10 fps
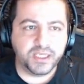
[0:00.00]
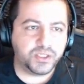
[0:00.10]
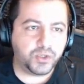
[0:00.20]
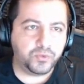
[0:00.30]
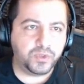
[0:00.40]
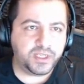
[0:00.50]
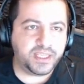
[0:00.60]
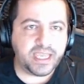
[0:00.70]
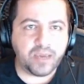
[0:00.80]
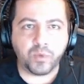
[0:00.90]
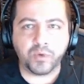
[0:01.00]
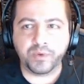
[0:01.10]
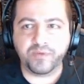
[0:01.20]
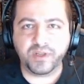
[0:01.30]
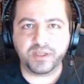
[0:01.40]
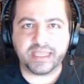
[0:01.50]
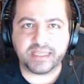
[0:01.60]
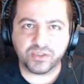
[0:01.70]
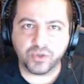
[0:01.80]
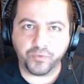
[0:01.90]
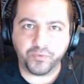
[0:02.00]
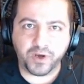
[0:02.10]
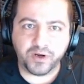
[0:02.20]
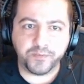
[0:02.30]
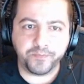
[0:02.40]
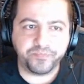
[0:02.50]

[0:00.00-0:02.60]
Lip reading: So looking at what we've looked at so far,